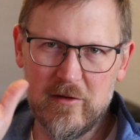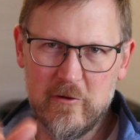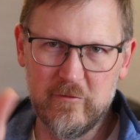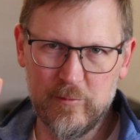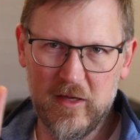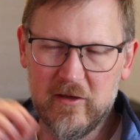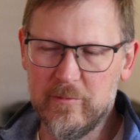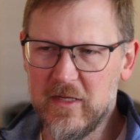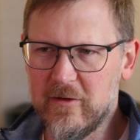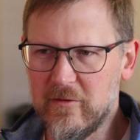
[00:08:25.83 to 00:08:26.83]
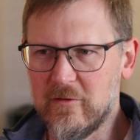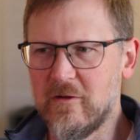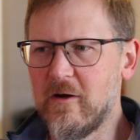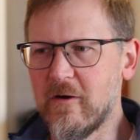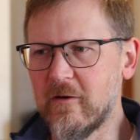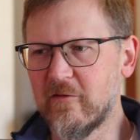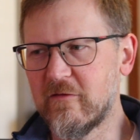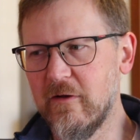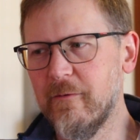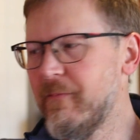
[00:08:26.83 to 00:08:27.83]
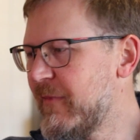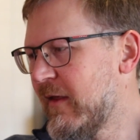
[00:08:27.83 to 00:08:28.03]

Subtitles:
nose may come down a little hard. So